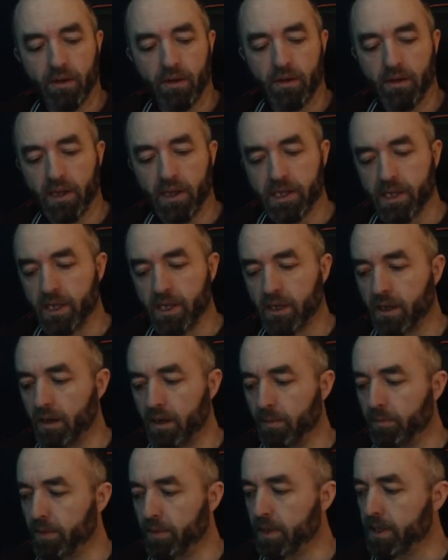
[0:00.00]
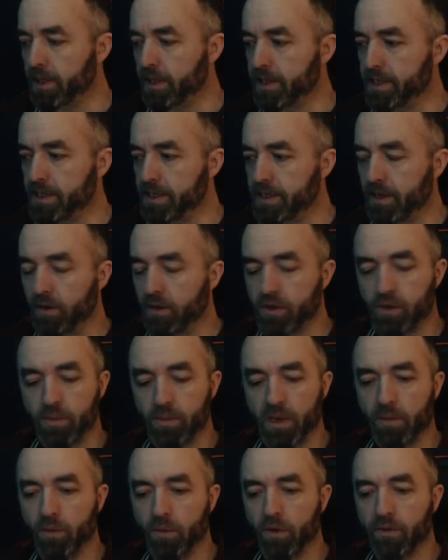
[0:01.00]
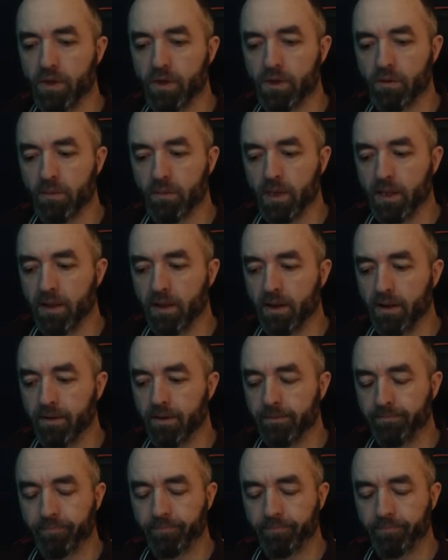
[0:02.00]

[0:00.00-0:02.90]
as a nickname because so many movies are made there.